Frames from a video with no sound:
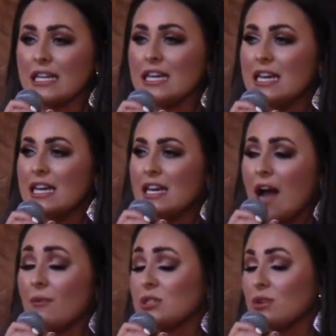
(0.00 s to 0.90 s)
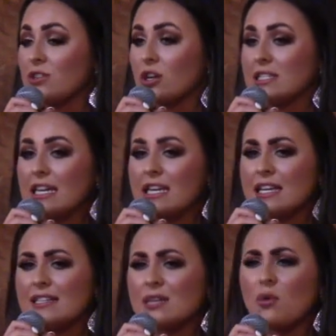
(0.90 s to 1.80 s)
And I was only 13
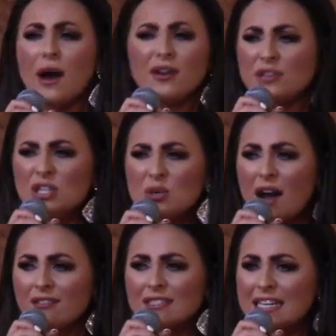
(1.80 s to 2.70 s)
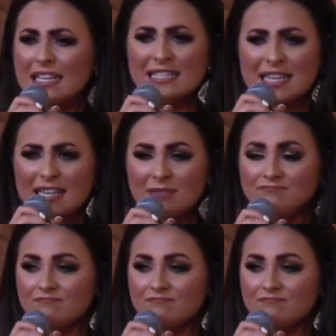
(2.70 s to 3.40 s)
and he said, well, why don't you do Outstanding Teen?